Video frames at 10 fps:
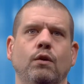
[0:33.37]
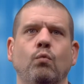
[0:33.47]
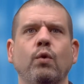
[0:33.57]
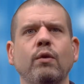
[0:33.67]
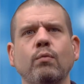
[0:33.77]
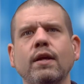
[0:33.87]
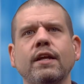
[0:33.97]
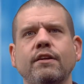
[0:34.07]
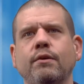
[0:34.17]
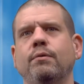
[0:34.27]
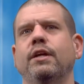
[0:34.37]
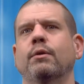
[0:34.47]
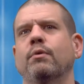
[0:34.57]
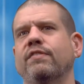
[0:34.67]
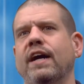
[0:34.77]
We really do need
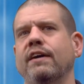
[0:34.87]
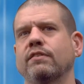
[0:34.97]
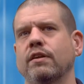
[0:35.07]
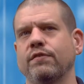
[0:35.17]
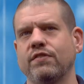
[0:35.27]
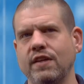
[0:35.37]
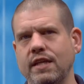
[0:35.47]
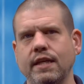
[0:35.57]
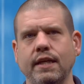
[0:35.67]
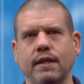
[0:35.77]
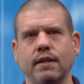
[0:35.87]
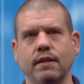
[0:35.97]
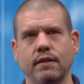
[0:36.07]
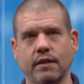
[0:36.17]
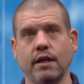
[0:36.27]
a revival of seeking
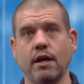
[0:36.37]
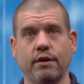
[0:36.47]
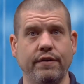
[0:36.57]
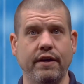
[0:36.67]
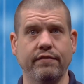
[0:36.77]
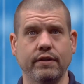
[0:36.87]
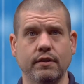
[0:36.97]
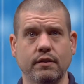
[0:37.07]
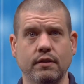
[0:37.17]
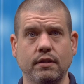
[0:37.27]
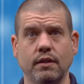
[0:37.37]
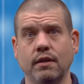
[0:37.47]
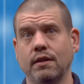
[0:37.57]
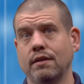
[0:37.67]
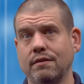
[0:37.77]
the God of heaven.
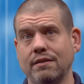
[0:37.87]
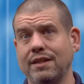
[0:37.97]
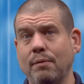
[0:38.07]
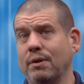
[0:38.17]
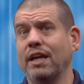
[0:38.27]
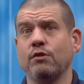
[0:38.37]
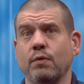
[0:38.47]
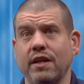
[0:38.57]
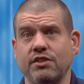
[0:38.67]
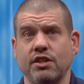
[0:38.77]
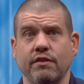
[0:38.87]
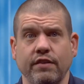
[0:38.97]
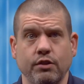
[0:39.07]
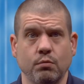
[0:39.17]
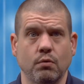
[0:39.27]
And that begins with each
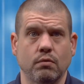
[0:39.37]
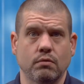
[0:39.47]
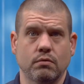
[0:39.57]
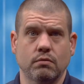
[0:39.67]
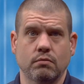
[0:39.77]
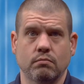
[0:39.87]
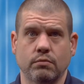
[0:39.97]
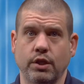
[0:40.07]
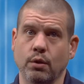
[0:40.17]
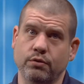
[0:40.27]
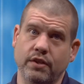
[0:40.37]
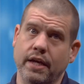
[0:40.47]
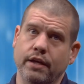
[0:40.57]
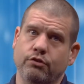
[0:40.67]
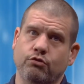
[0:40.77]
individual. The old
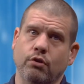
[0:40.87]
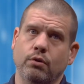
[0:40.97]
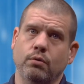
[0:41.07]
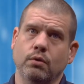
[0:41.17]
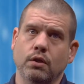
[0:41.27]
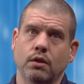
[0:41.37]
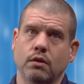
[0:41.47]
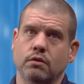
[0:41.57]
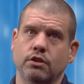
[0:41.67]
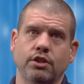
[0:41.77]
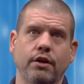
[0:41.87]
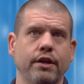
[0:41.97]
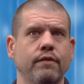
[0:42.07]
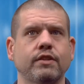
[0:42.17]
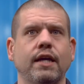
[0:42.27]
saying is true the
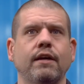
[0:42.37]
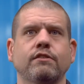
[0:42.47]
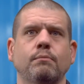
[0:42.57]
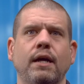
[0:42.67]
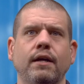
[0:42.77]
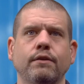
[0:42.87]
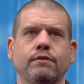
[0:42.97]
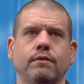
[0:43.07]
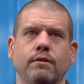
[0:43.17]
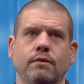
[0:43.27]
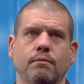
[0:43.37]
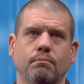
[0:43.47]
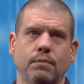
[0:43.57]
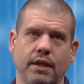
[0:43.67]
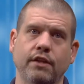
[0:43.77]
journey of a thousand miles
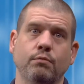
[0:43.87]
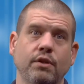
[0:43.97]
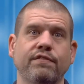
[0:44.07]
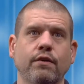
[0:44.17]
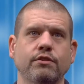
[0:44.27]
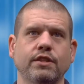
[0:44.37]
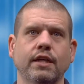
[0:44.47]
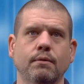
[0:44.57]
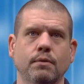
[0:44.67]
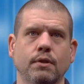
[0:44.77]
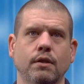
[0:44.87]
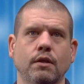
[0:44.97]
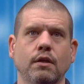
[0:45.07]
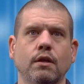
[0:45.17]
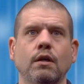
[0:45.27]
begins with the first step.
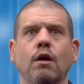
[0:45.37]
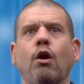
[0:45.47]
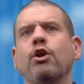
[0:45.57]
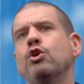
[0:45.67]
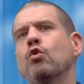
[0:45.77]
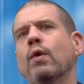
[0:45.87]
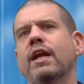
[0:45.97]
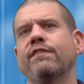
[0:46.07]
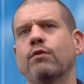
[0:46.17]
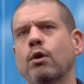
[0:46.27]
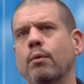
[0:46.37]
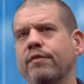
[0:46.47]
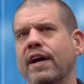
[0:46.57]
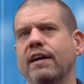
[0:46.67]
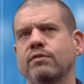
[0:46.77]
Are you ready for a
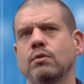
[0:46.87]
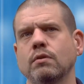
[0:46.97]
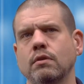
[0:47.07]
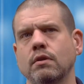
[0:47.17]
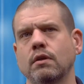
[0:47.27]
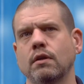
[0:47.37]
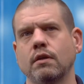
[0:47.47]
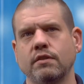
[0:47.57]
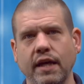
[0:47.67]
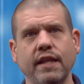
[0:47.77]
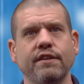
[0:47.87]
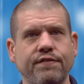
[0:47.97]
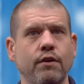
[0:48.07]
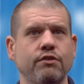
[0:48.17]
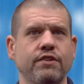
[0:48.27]
revival? Take the
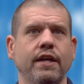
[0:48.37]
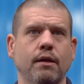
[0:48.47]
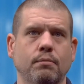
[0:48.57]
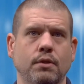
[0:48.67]
first step.